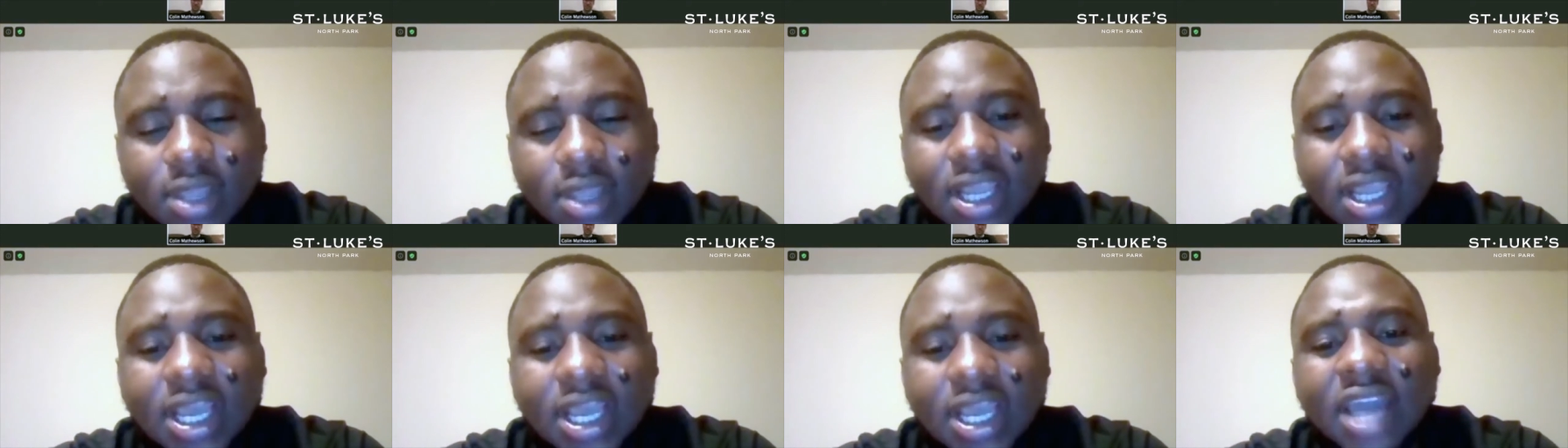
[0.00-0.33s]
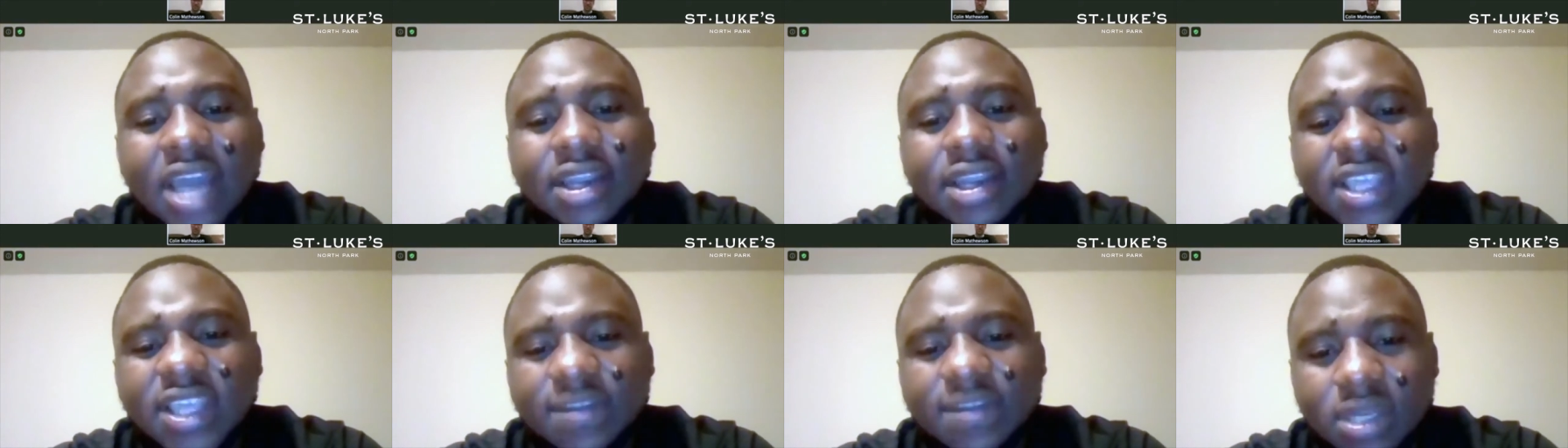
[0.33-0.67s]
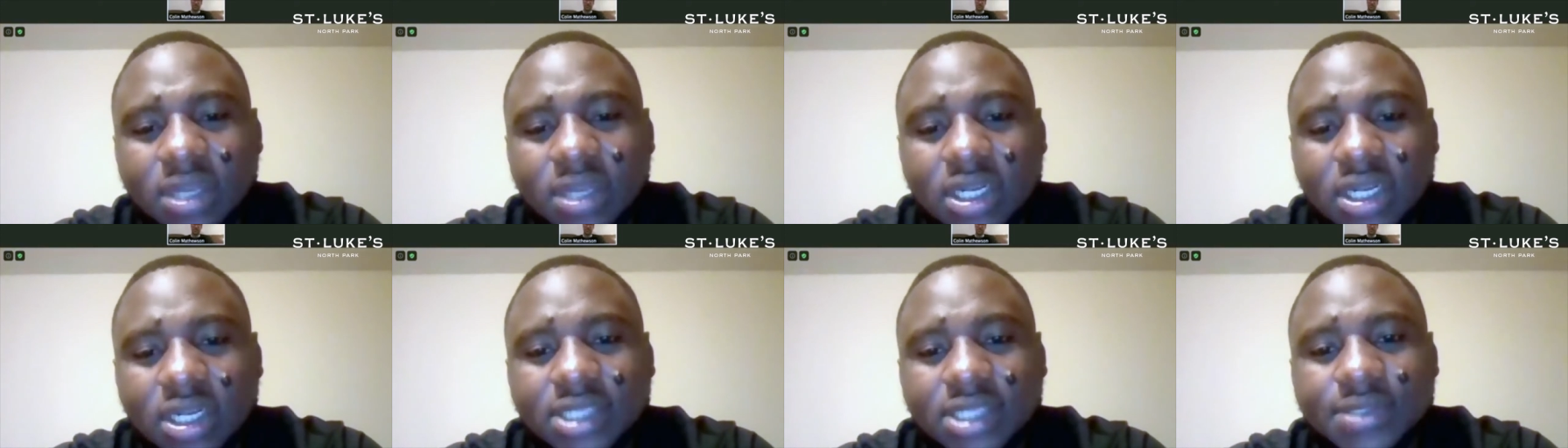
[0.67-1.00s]
God gave
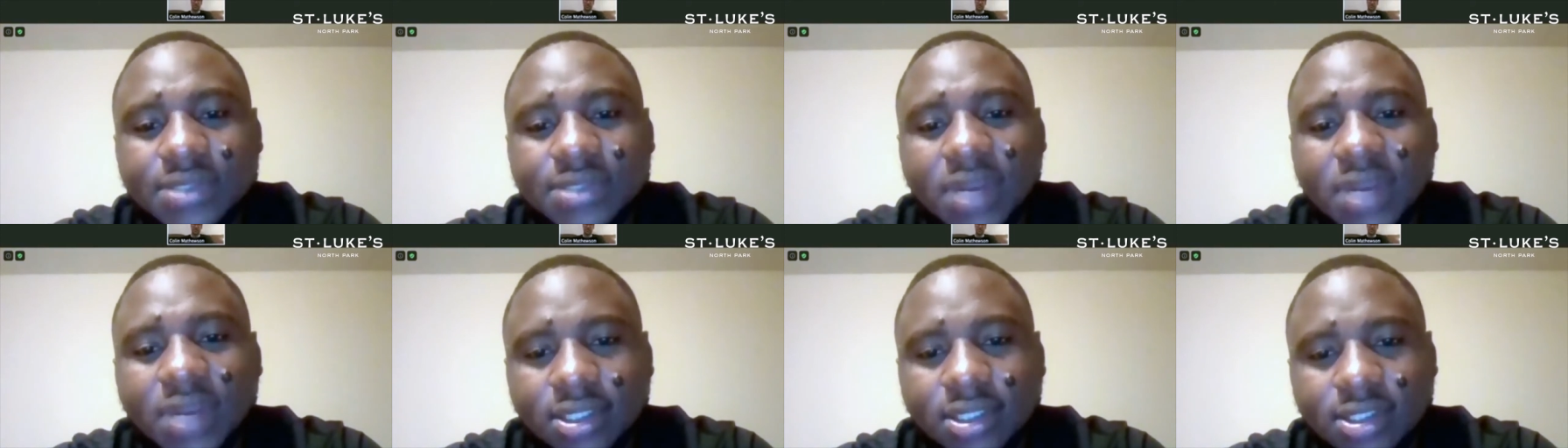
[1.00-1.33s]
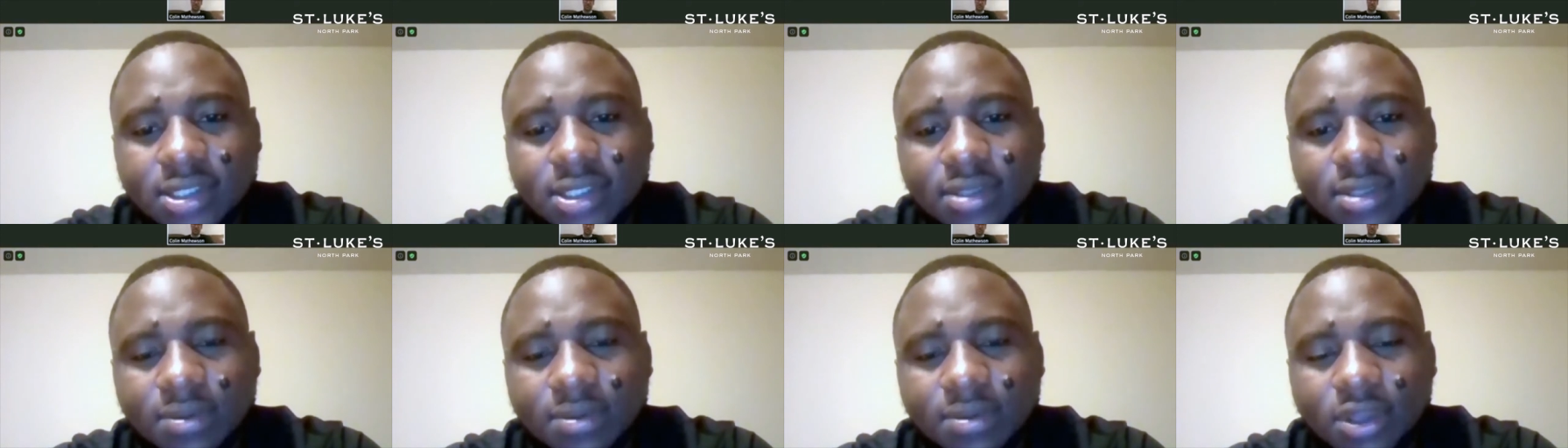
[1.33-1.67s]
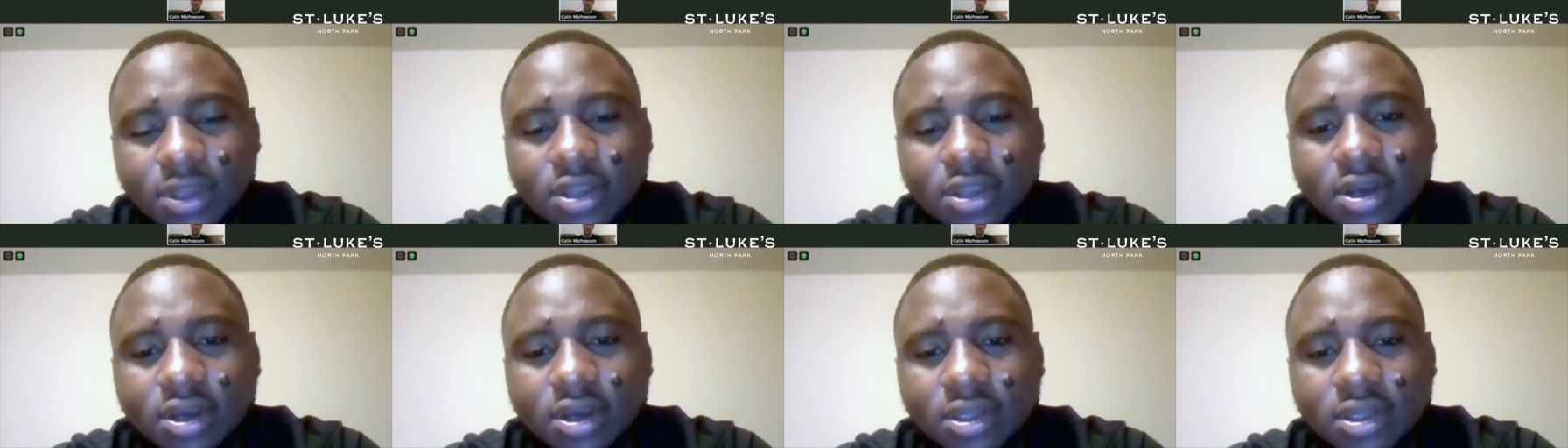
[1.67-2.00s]
me the strength
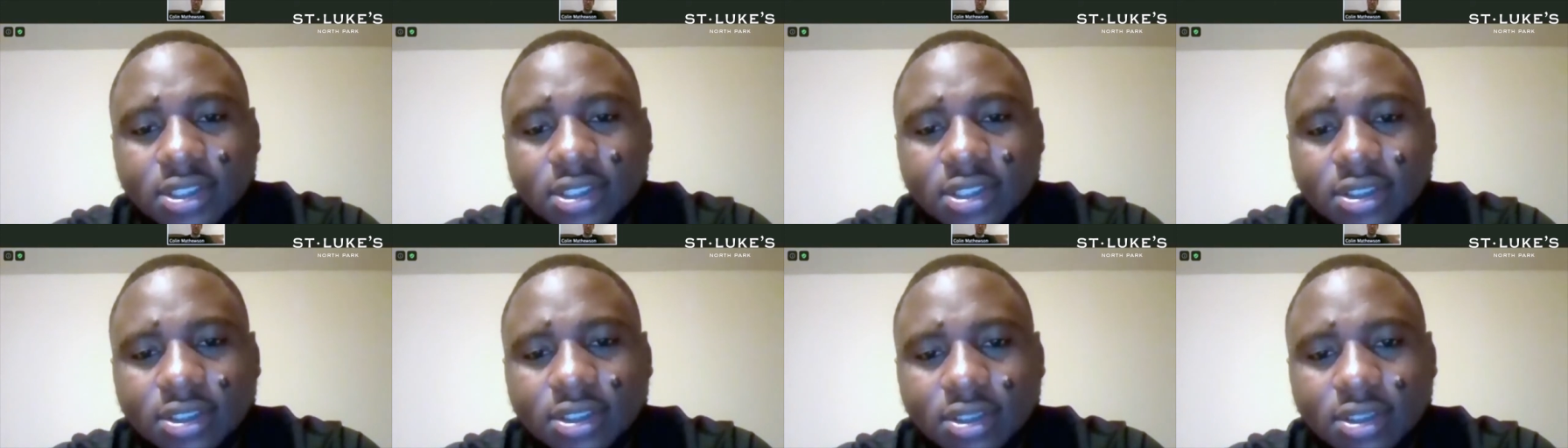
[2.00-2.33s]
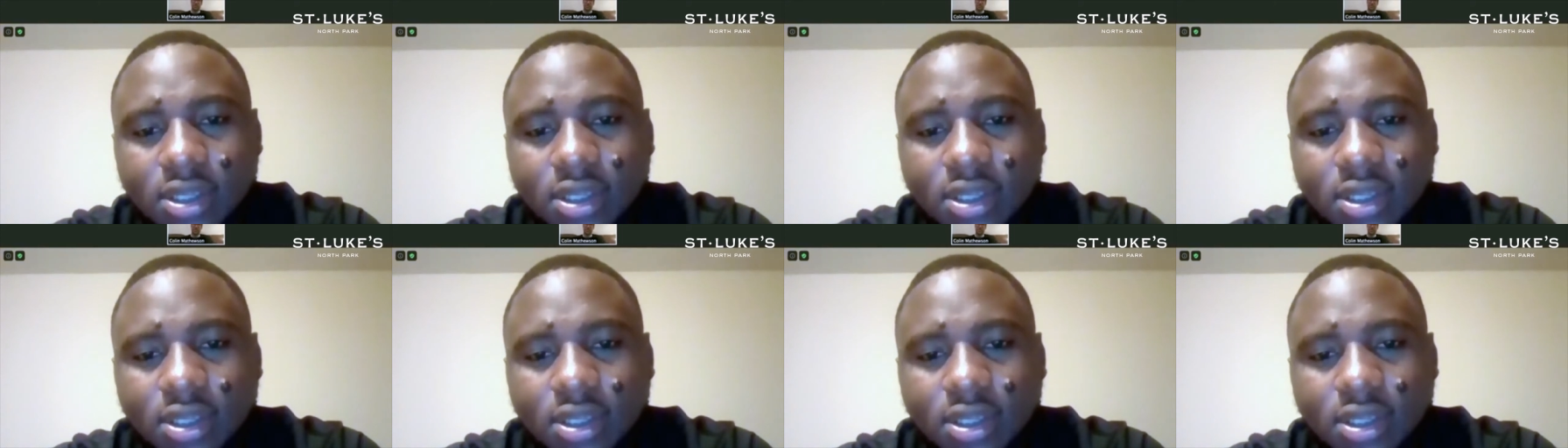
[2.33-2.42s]
because